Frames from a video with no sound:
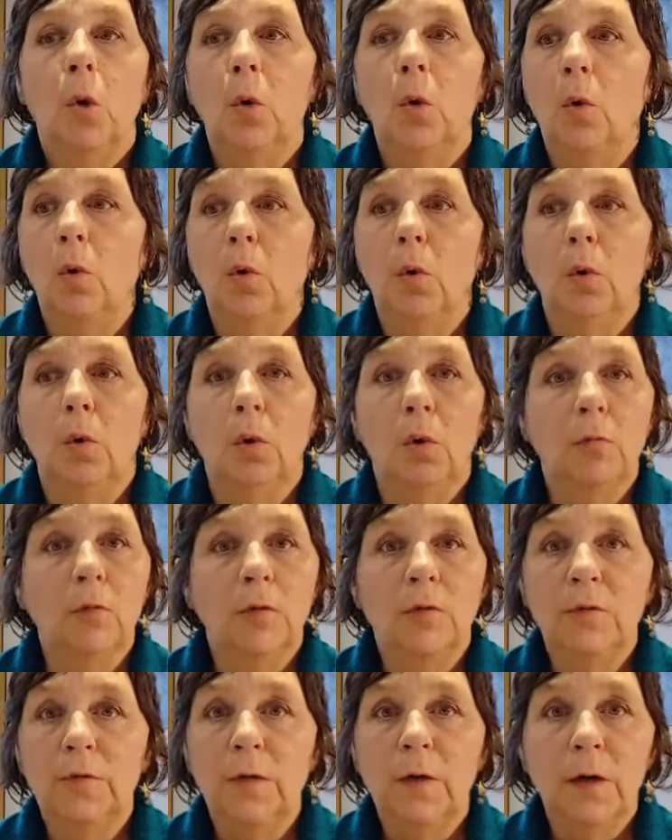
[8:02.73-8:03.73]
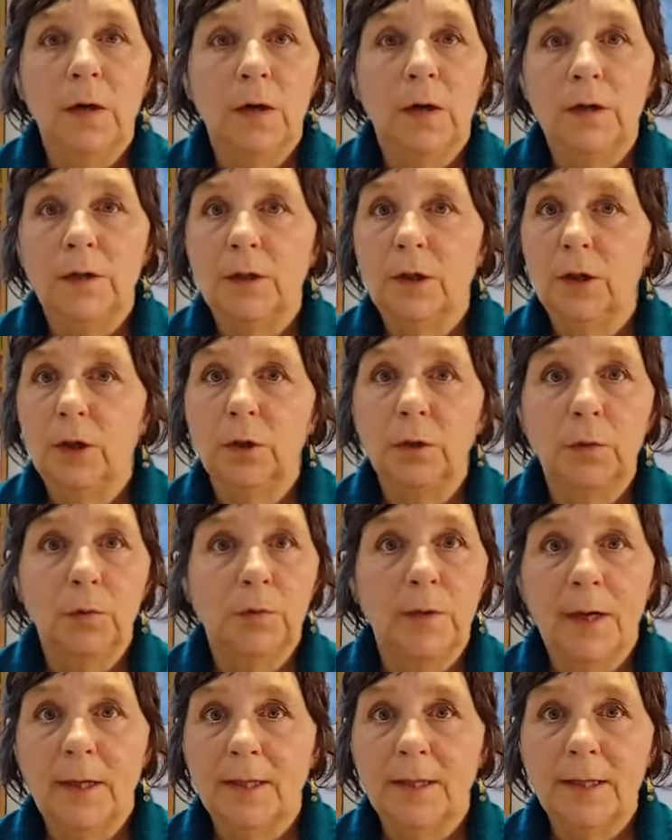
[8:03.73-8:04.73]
or refer to their